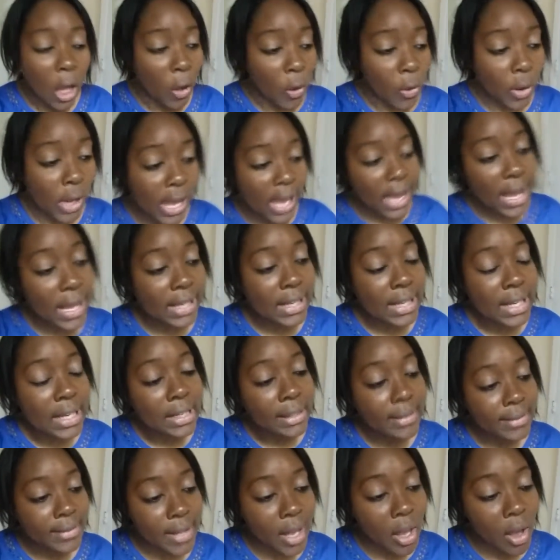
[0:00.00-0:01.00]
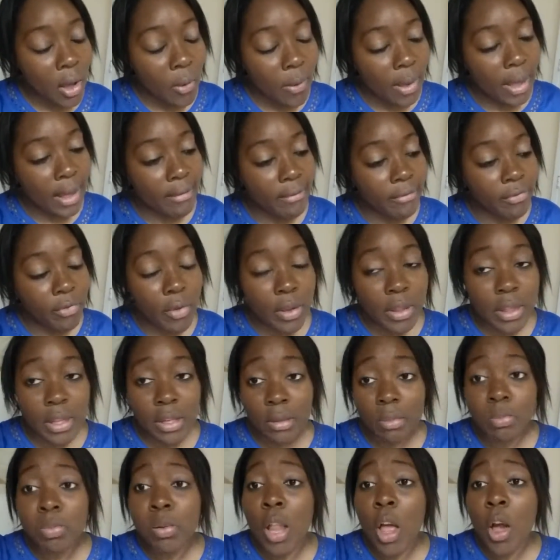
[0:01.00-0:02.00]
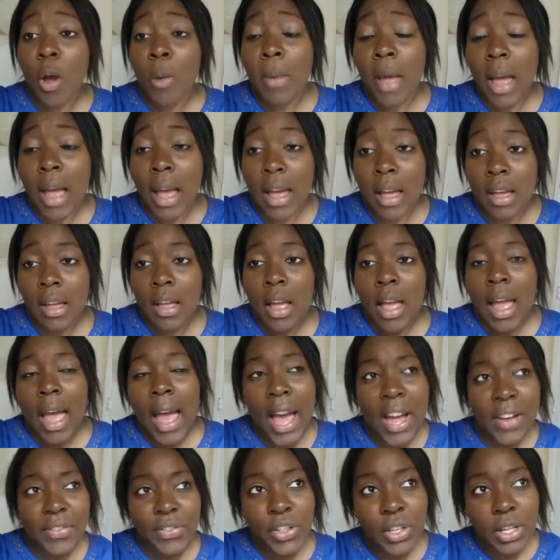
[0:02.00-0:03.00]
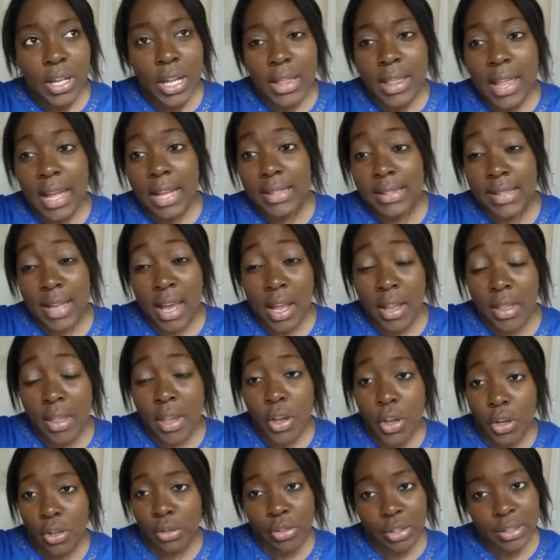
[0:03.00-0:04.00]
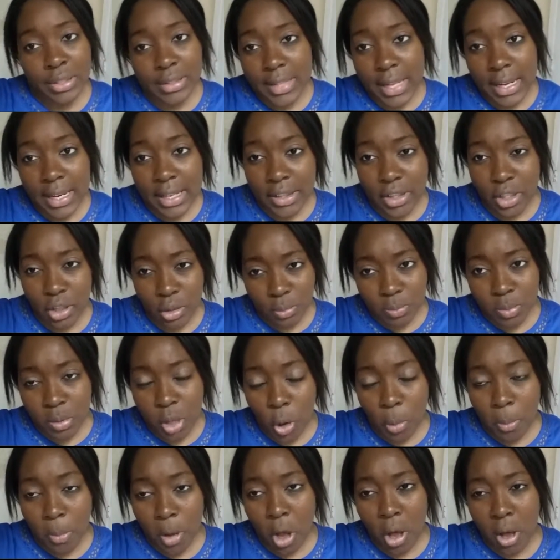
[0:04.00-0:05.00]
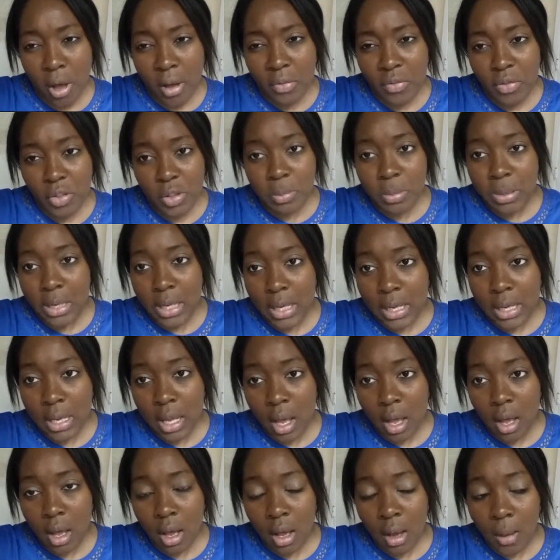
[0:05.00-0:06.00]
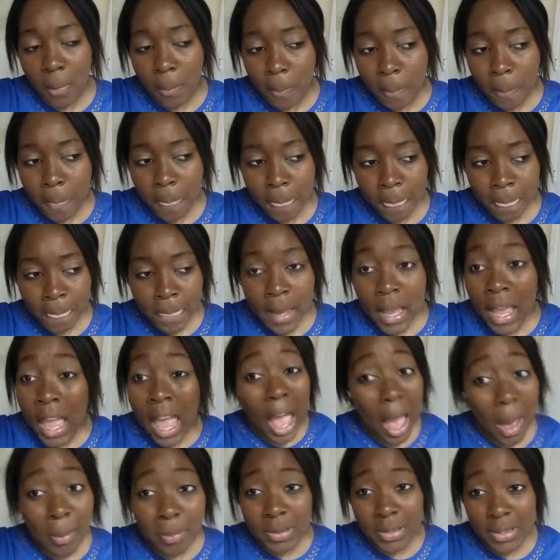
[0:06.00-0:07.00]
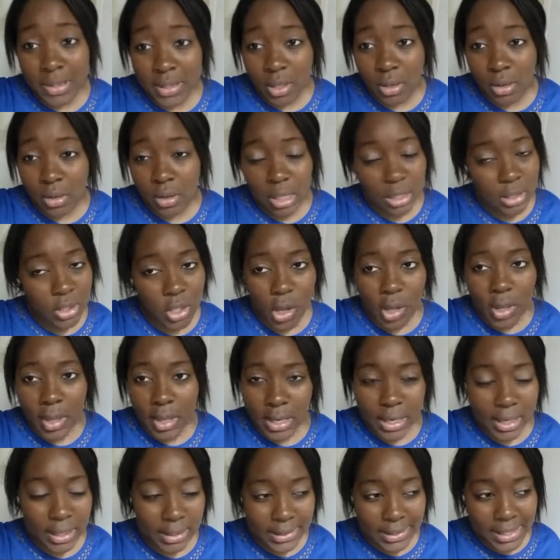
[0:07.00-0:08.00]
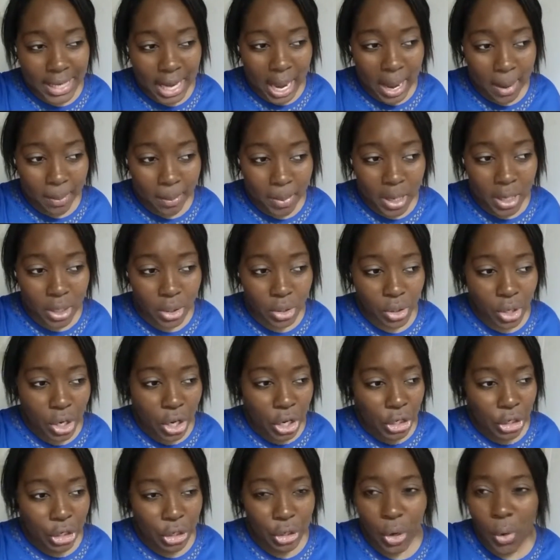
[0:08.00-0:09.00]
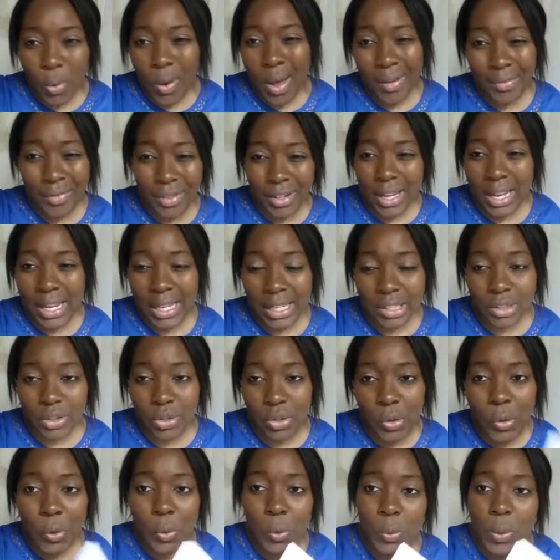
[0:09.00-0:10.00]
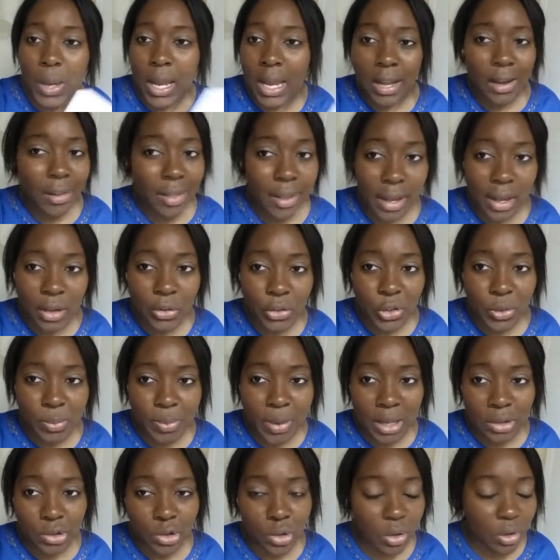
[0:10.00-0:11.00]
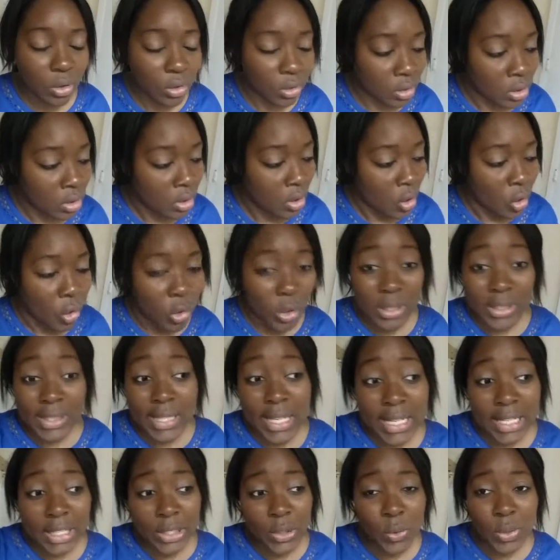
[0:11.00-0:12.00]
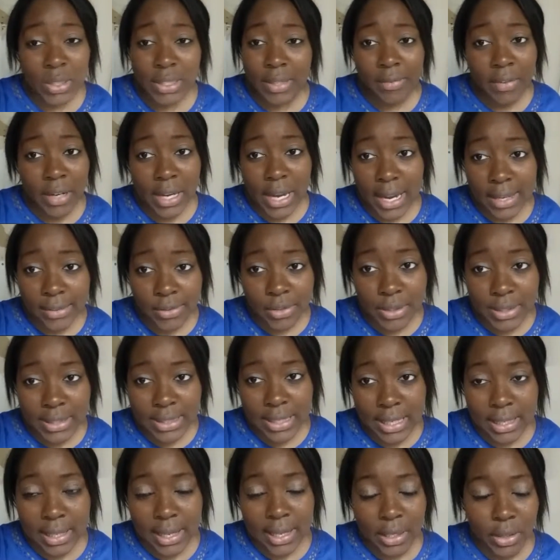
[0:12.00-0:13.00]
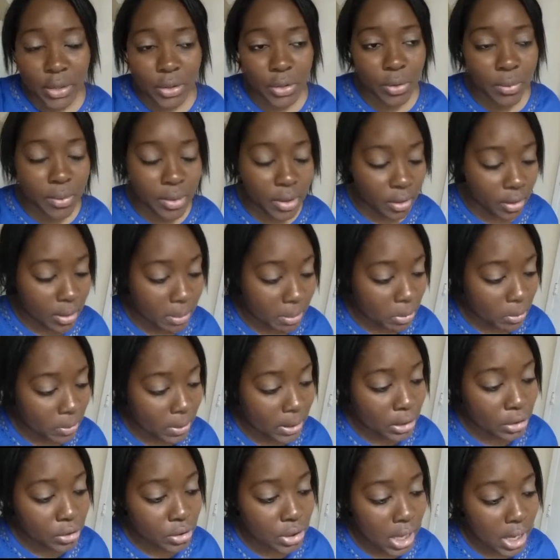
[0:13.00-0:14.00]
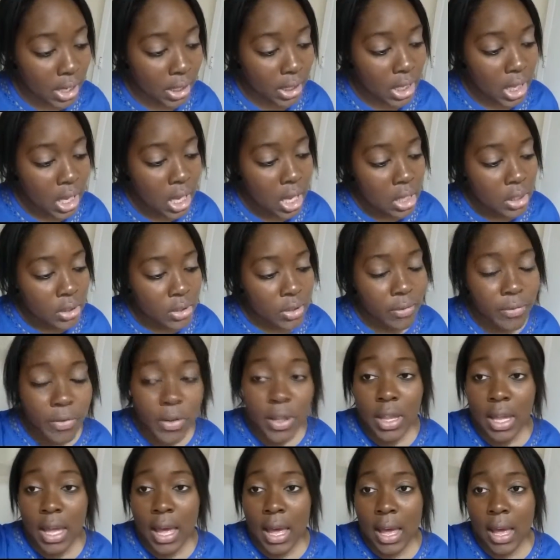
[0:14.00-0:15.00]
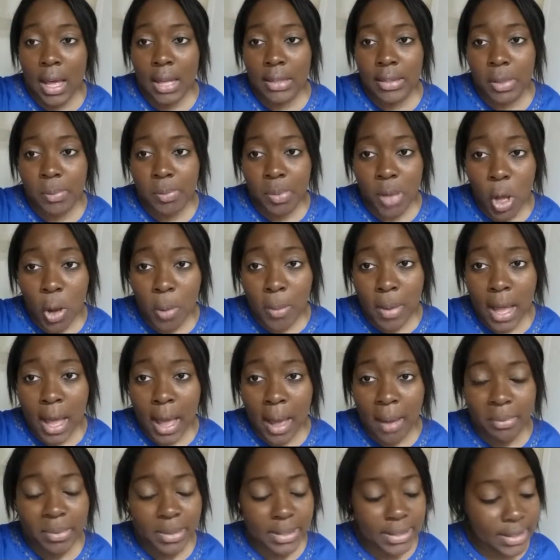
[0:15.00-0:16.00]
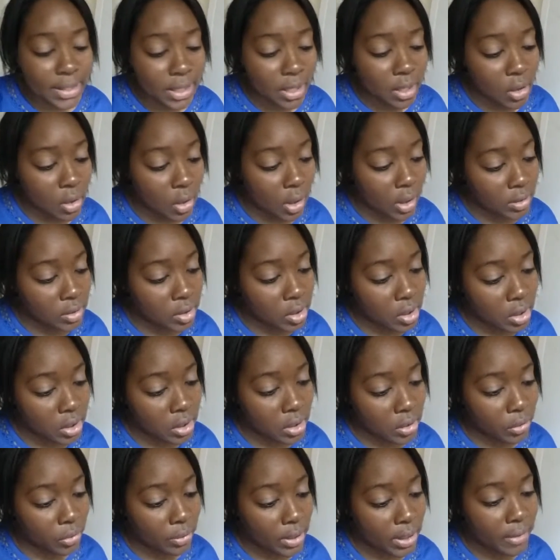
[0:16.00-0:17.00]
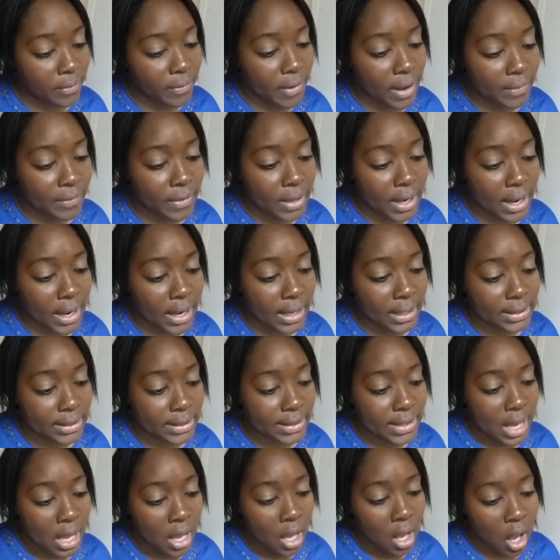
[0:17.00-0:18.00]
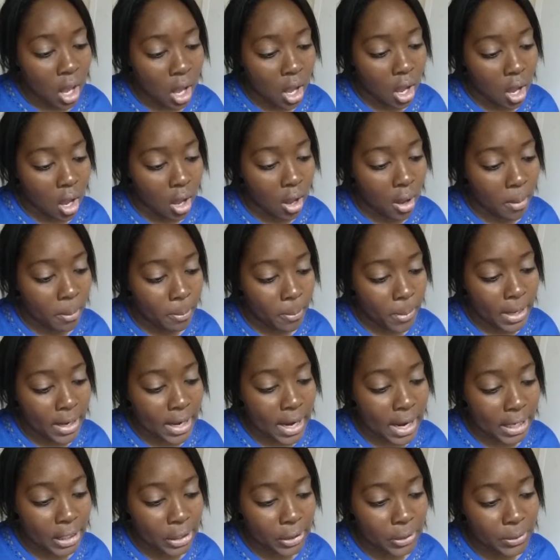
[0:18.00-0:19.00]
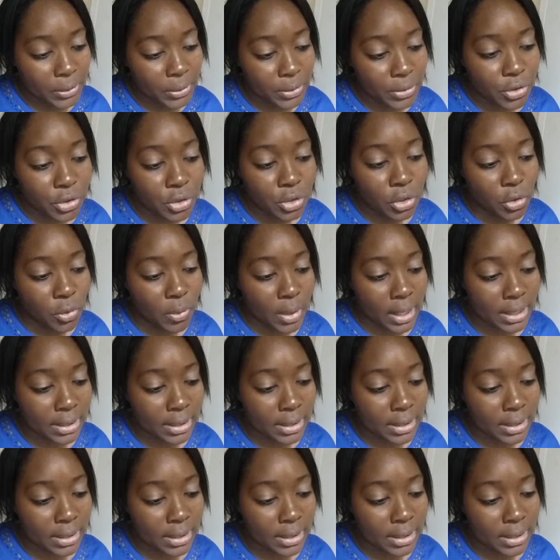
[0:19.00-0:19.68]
Okay, so, and for the diploma, after you get that done, then you're just sending the diploma off to be apostilled. That's all that needs to happen. You don't have to, like, do anything else special or send it to a different agency like you do with the criminal record check. So for the diploma apostille, it took 3 to 5 days, and I used I